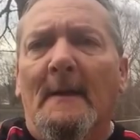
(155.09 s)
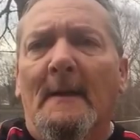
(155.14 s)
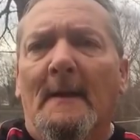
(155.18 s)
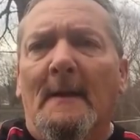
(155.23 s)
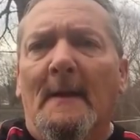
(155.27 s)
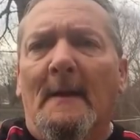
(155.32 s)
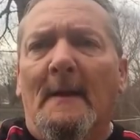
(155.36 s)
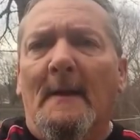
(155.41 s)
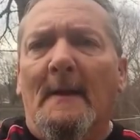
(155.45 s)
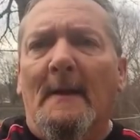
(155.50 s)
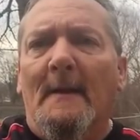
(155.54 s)

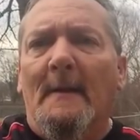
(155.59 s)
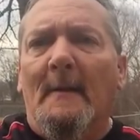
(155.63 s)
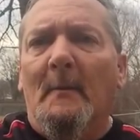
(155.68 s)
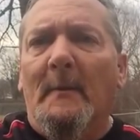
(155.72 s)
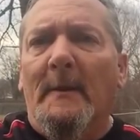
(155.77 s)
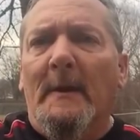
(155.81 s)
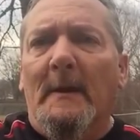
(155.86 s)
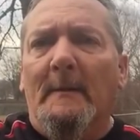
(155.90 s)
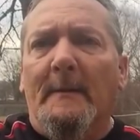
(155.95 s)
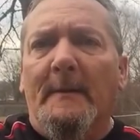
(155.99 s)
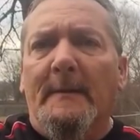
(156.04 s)
and
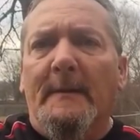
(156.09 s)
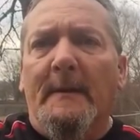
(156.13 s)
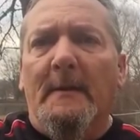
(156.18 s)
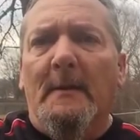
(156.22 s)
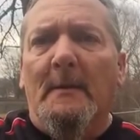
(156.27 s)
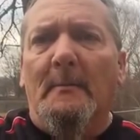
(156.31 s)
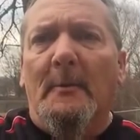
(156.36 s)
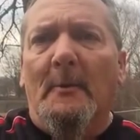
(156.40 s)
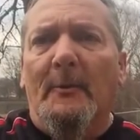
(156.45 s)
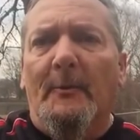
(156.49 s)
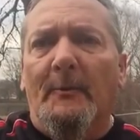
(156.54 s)
we have a
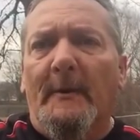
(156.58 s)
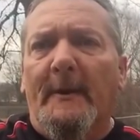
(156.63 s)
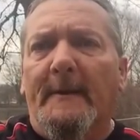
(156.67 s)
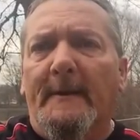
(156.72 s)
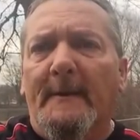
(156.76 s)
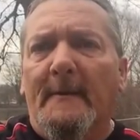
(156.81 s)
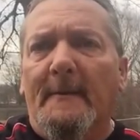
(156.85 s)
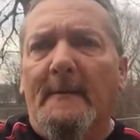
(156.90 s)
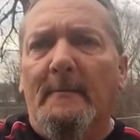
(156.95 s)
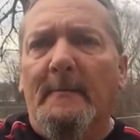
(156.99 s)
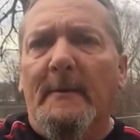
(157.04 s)
terrible
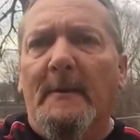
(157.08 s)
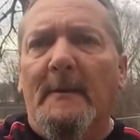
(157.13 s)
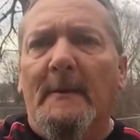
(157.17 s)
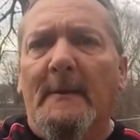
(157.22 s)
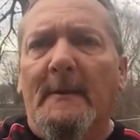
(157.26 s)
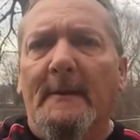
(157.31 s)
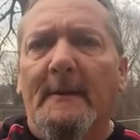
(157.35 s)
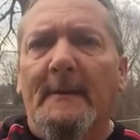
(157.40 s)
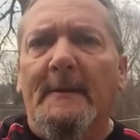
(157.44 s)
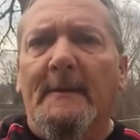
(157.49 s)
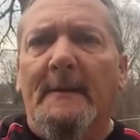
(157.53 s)
threat in the
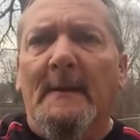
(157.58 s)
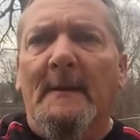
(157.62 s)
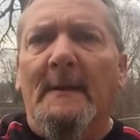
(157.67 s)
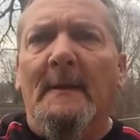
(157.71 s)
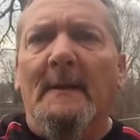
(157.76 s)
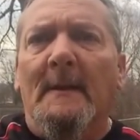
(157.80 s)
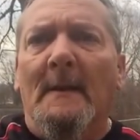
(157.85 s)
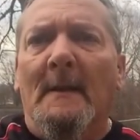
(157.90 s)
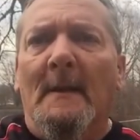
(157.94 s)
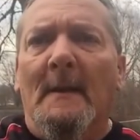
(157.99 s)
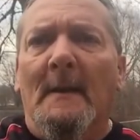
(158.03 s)
Middle East,
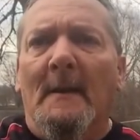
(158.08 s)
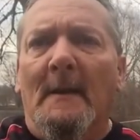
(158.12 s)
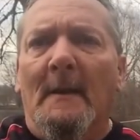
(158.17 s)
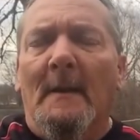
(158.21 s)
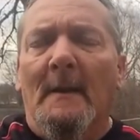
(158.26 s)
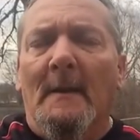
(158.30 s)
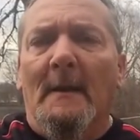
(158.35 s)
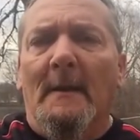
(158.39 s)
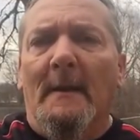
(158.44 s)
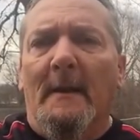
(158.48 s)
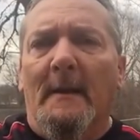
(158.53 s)

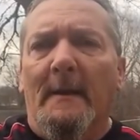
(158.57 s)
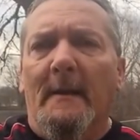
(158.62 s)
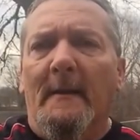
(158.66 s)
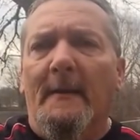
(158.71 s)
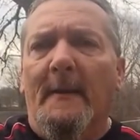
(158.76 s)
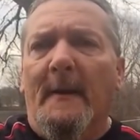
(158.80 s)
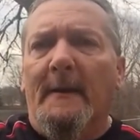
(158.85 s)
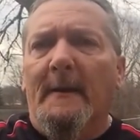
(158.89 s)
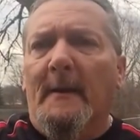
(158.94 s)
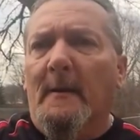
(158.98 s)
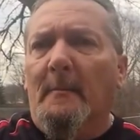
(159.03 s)

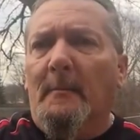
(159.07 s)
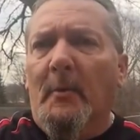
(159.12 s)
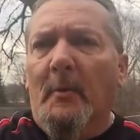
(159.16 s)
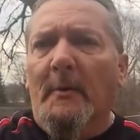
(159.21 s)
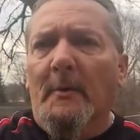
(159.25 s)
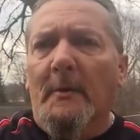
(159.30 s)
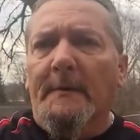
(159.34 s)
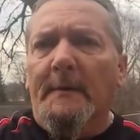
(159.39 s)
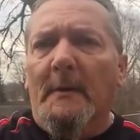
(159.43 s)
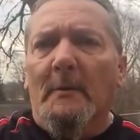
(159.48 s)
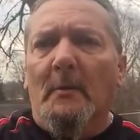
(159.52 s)
and that our
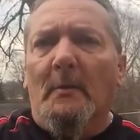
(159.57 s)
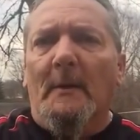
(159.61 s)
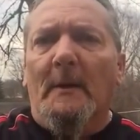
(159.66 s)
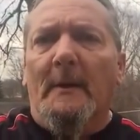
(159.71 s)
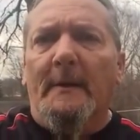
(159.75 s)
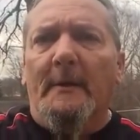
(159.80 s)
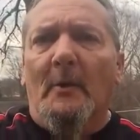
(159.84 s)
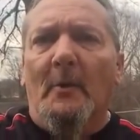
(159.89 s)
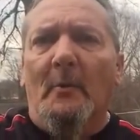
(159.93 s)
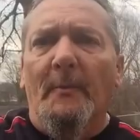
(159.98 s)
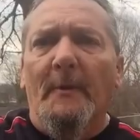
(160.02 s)
borders are
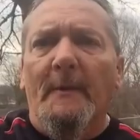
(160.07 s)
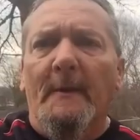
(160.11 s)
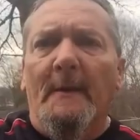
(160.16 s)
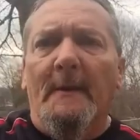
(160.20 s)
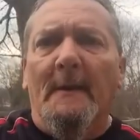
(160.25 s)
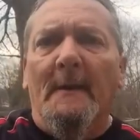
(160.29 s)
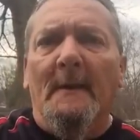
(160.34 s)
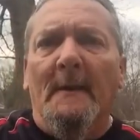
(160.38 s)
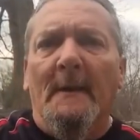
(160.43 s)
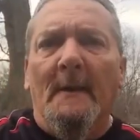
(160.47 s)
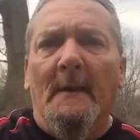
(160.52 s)
wide open,